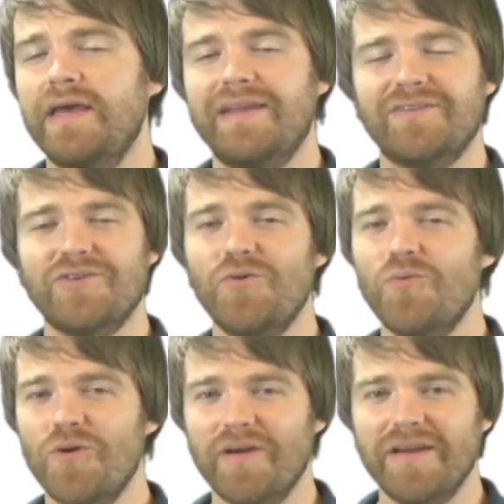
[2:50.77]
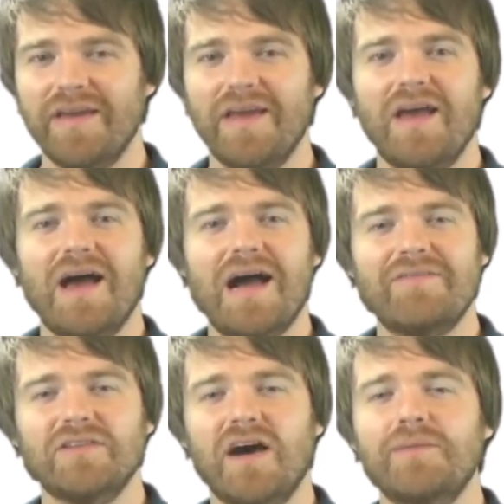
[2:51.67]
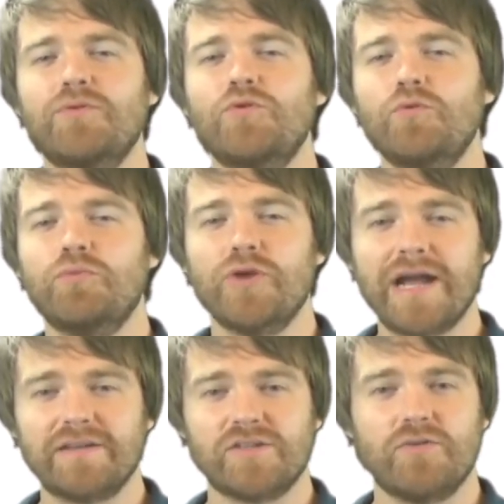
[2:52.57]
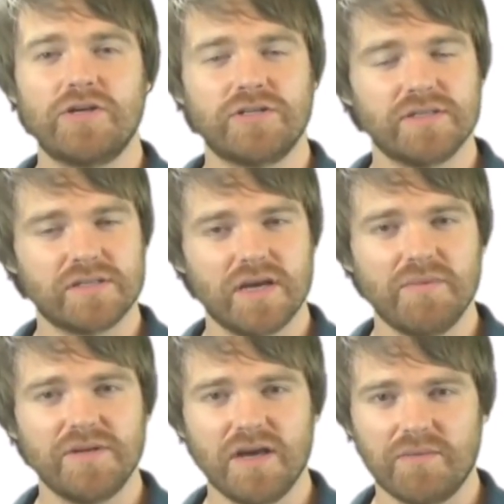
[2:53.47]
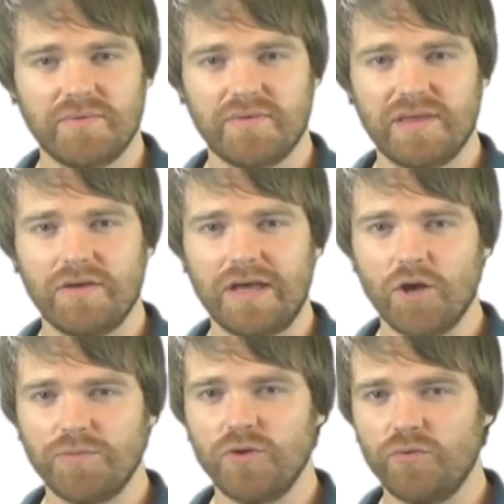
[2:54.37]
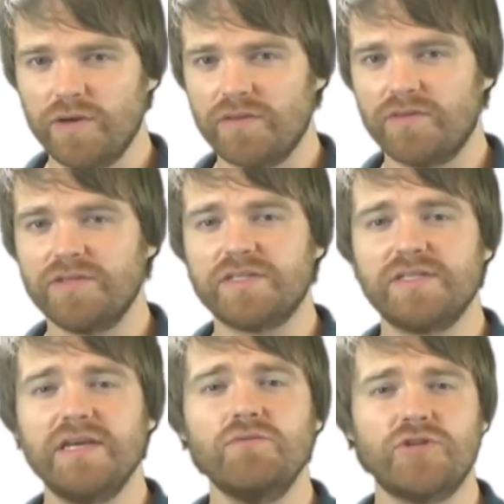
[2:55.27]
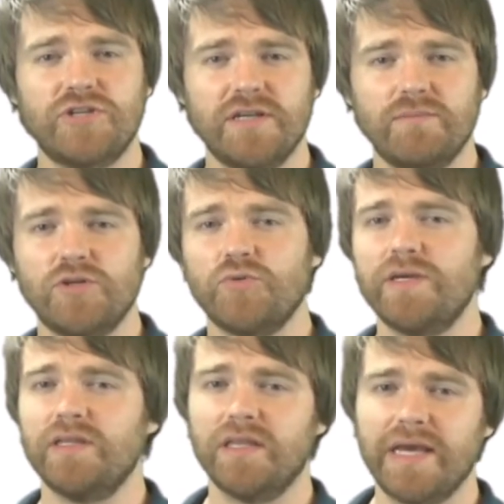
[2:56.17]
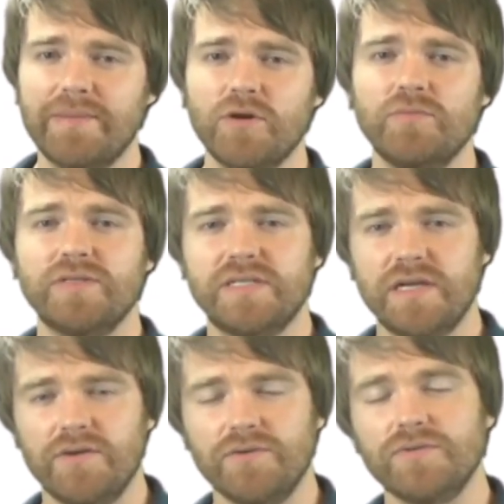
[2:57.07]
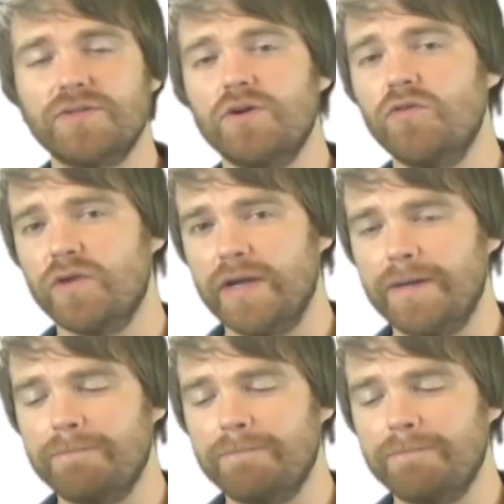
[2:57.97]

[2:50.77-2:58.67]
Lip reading: Now, don't worry. I have a lot of cool practice questions coming up that will help you with distinguishing between labor, materials, and overhead.